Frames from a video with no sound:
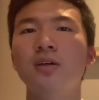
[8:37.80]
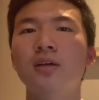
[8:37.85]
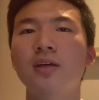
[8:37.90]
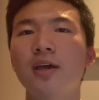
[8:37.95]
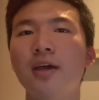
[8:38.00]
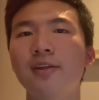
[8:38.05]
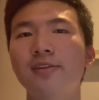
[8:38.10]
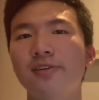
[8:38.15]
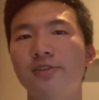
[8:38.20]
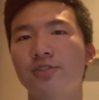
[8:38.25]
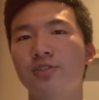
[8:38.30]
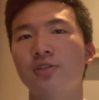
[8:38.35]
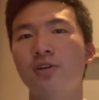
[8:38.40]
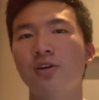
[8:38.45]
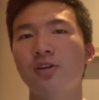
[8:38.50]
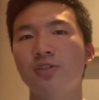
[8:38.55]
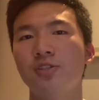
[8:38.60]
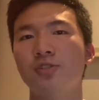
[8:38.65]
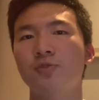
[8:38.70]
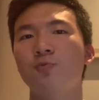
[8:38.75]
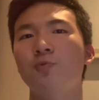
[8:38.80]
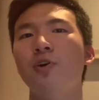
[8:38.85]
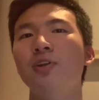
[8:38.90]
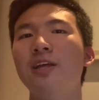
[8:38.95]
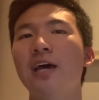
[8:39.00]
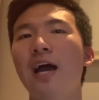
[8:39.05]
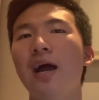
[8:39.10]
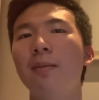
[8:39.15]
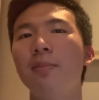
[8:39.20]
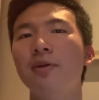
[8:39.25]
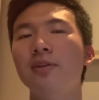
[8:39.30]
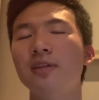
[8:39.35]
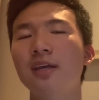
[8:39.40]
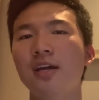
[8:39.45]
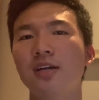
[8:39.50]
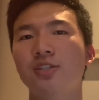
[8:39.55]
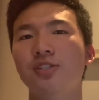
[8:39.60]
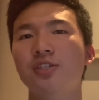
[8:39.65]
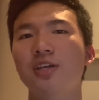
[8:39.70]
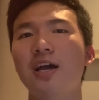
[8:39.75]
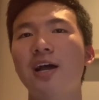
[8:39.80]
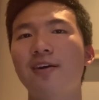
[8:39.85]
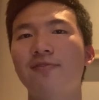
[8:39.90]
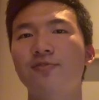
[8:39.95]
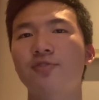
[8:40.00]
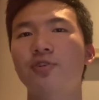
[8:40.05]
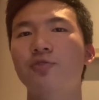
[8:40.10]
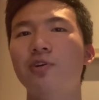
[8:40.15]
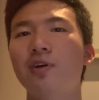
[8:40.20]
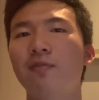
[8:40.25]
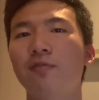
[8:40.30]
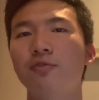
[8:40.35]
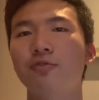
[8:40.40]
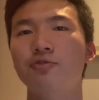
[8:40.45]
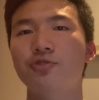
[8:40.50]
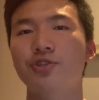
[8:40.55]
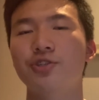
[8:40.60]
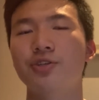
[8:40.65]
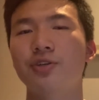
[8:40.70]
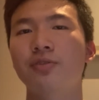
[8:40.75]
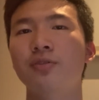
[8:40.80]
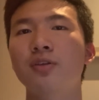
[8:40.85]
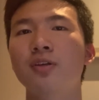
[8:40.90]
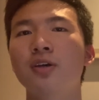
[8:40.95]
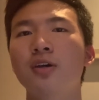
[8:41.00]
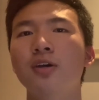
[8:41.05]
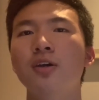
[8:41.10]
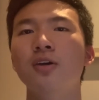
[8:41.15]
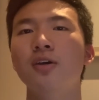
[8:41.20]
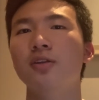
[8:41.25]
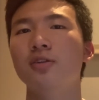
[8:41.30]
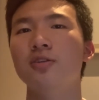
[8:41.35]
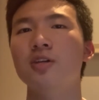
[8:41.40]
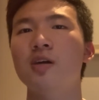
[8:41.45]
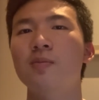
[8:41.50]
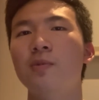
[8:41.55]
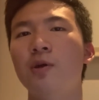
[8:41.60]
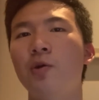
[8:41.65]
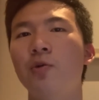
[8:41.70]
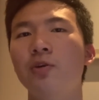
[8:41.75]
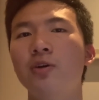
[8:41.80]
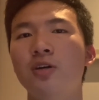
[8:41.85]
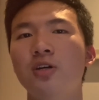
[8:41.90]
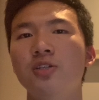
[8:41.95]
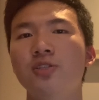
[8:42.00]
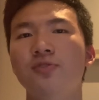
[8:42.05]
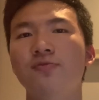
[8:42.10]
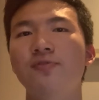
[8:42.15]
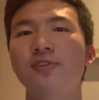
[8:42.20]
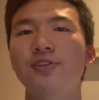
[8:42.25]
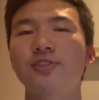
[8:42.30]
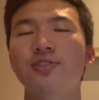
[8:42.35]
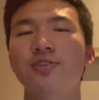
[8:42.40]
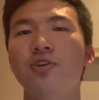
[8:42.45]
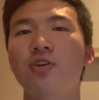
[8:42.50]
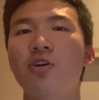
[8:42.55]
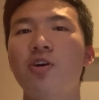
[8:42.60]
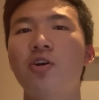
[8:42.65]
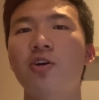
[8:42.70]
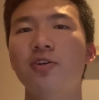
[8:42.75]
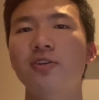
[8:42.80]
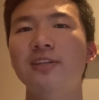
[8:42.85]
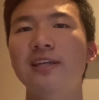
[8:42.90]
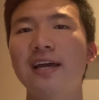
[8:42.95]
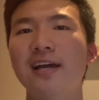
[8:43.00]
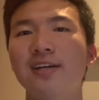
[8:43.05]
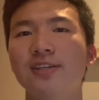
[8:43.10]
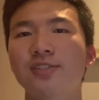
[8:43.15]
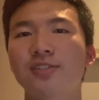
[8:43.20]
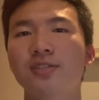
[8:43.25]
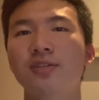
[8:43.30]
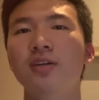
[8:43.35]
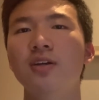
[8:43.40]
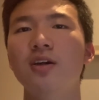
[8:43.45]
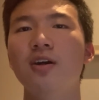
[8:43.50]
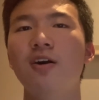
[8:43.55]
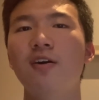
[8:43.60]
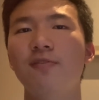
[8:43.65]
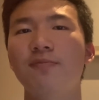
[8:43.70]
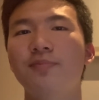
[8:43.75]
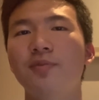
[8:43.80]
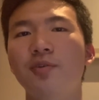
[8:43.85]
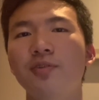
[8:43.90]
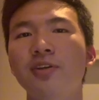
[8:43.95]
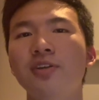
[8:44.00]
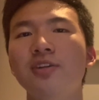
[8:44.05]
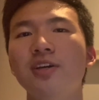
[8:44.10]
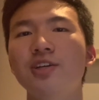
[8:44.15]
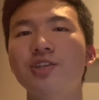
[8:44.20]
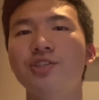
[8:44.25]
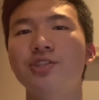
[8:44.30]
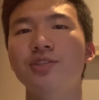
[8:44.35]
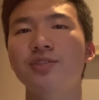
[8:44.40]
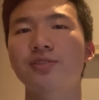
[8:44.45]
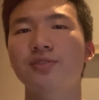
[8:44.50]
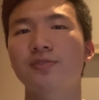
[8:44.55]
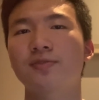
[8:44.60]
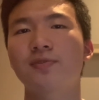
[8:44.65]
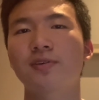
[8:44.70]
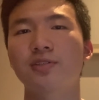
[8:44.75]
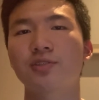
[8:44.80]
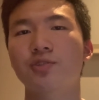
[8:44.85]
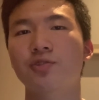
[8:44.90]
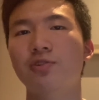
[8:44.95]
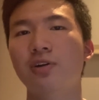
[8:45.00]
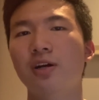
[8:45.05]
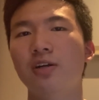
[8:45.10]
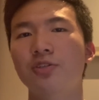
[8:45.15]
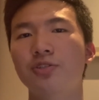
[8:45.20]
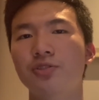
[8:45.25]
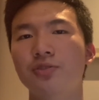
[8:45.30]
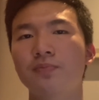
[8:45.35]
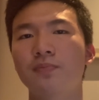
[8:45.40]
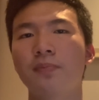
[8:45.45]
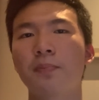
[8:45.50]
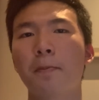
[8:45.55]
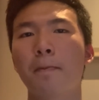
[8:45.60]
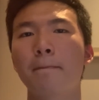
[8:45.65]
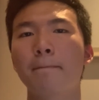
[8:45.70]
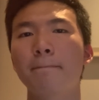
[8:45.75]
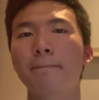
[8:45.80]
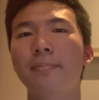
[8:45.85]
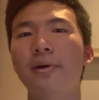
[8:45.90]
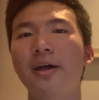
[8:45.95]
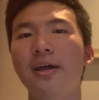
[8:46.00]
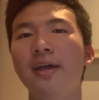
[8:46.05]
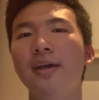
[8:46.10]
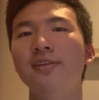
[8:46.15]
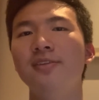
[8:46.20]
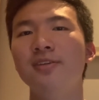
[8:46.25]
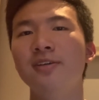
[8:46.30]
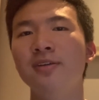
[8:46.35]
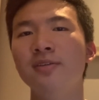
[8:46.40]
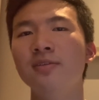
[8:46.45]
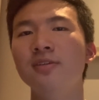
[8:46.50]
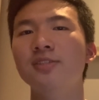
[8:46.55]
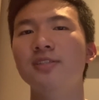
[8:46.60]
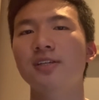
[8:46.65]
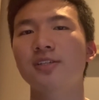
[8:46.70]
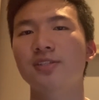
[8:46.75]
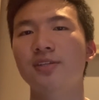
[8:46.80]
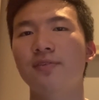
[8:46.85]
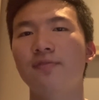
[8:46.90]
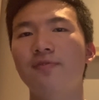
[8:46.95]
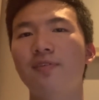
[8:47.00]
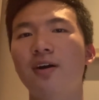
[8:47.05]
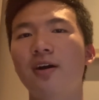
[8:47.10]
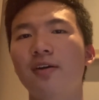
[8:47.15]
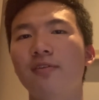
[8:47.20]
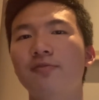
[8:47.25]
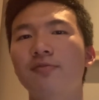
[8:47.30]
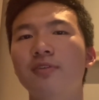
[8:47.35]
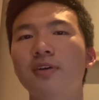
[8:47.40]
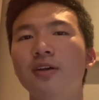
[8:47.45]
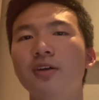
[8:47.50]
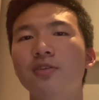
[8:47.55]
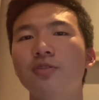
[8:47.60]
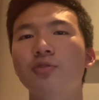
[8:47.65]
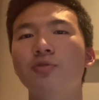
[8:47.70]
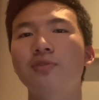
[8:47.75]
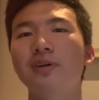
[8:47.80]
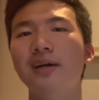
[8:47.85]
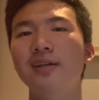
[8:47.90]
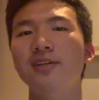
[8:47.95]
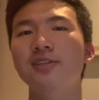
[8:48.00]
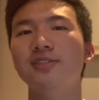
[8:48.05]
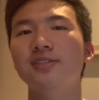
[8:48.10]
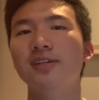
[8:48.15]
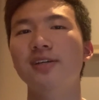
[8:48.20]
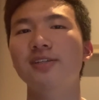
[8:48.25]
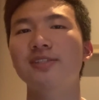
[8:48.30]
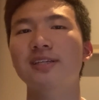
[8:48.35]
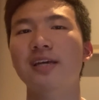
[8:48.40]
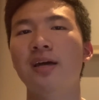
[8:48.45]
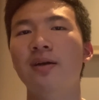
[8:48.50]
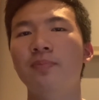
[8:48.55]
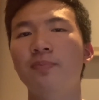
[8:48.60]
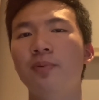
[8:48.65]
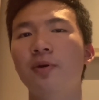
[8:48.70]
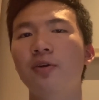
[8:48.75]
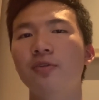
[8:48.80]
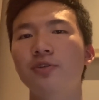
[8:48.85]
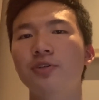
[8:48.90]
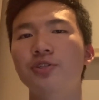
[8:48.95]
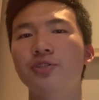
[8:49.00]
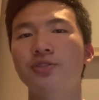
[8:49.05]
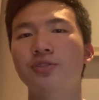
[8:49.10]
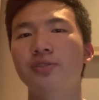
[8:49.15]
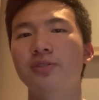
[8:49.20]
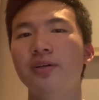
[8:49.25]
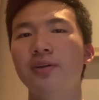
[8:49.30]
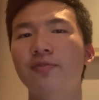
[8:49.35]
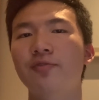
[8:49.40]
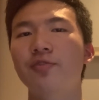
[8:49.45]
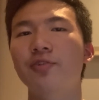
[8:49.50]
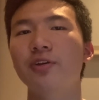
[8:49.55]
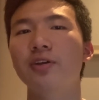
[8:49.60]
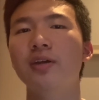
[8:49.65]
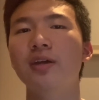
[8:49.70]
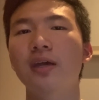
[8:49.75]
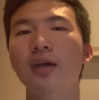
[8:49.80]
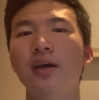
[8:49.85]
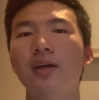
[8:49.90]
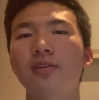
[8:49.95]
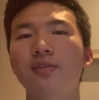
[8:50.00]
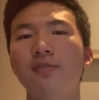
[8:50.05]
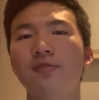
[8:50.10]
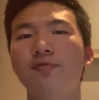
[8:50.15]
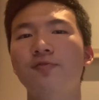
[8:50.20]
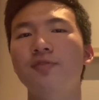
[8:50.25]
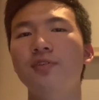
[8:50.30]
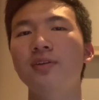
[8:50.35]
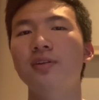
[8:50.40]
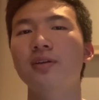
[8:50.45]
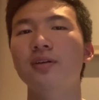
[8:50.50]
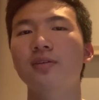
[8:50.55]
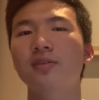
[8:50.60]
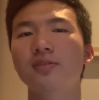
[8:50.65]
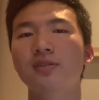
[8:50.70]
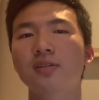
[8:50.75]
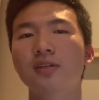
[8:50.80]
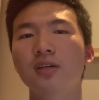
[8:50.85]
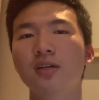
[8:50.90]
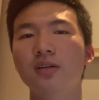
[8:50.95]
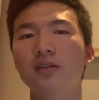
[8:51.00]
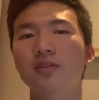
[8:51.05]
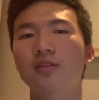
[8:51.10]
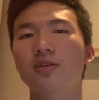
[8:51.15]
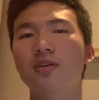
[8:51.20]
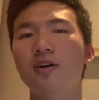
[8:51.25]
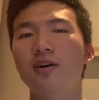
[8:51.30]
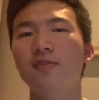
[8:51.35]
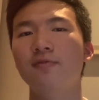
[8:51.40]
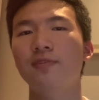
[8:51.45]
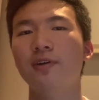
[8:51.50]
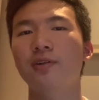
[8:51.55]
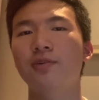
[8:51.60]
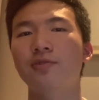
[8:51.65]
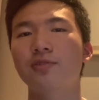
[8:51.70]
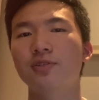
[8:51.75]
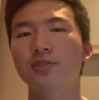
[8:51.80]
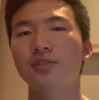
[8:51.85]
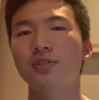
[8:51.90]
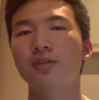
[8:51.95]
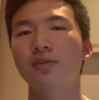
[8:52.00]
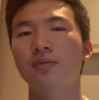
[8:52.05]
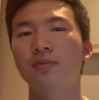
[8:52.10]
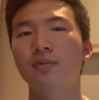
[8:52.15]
it discusses what happened next after revolution. The Americas faced the hard task of building nations from scratch. By 1865, the United States had abolished slavery and defeated the Confederacy,